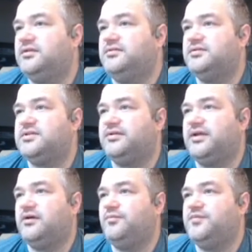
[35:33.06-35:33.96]
So
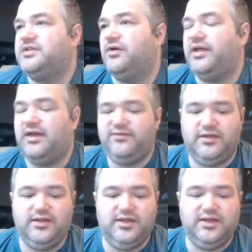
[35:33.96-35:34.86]
now we have it.
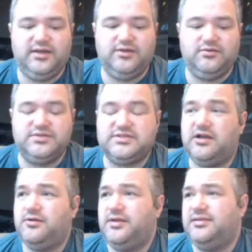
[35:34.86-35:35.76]
Now when we
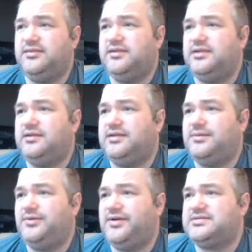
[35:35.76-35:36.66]
start hitting the
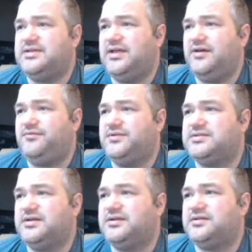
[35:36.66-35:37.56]
WSDF, we
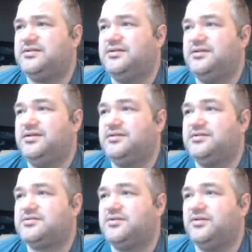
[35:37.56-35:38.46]
start
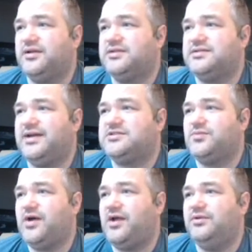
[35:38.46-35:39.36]
scrolling. And so that's
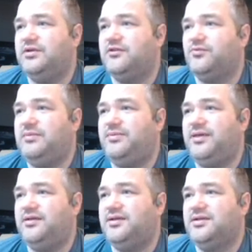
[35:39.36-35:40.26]
why we do the
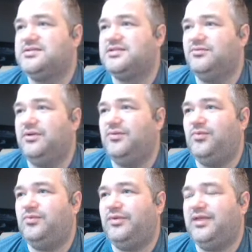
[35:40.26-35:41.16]
repeat. So then
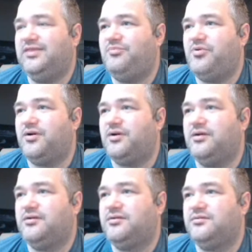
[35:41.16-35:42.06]
when we hit the
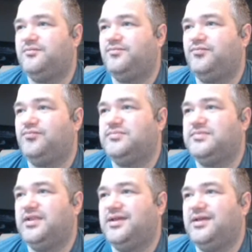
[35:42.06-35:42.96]
border,
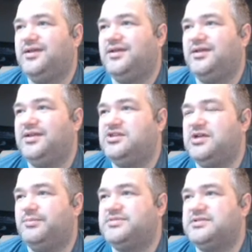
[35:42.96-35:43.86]
it
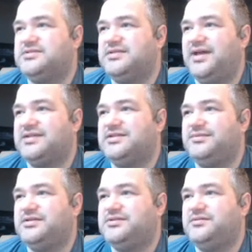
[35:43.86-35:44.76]
jumps into the next image.